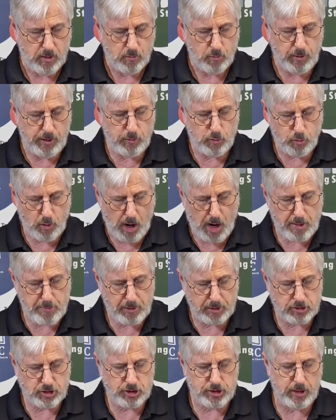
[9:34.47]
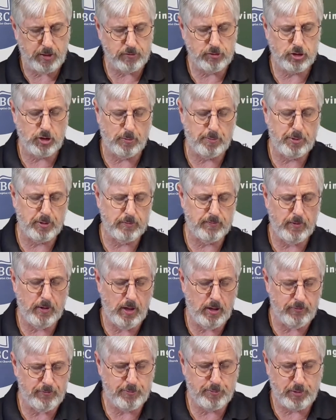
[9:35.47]
we rob ourselves
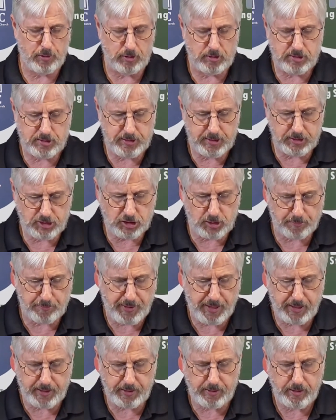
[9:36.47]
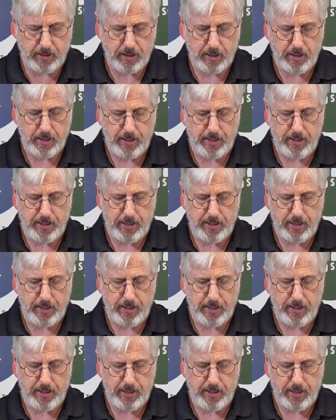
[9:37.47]
of participating